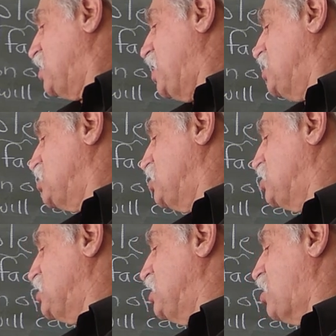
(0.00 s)
ends in
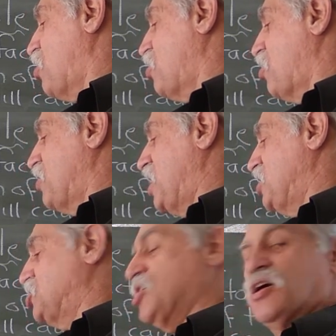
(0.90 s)

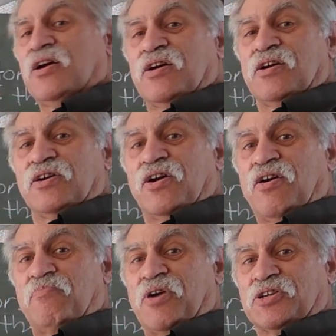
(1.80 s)
COOH,
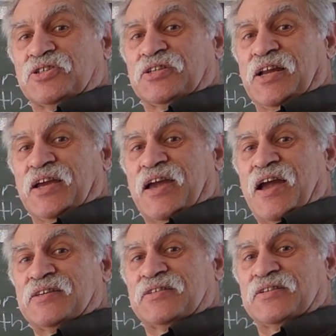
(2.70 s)
carboxylic
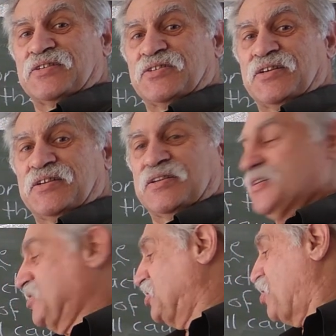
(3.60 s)
acid, isn't it?
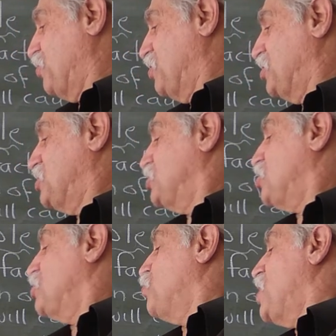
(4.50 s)
So this has
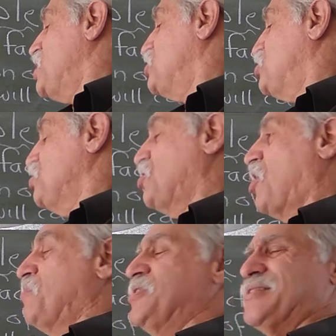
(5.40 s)
got 2
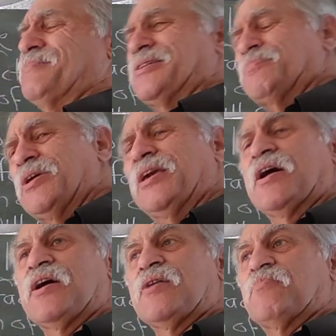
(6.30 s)
carbons. It must be
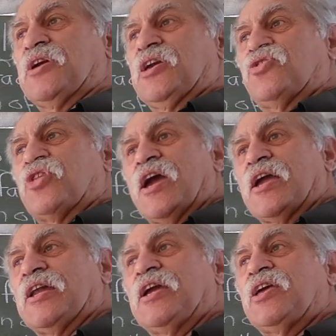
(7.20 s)

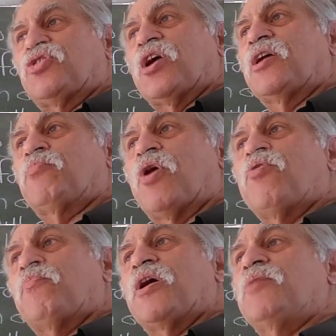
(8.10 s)
methane, ethane,
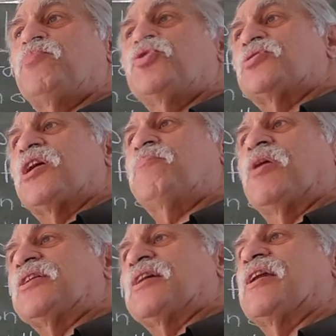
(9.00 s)
propane, butane,
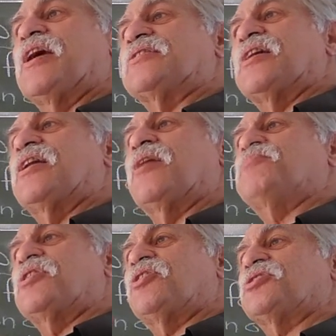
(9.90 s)
pentane, hexane,
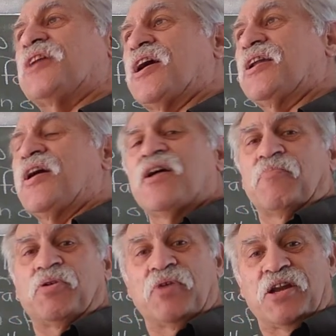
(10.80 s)
heptane, octane.
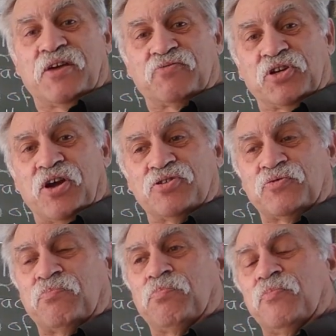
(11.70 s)
But we only have to go as
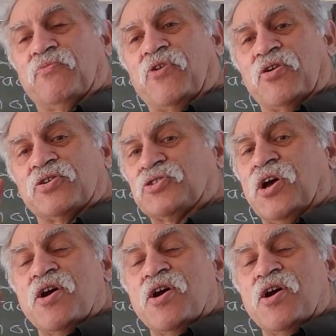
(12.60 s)
far as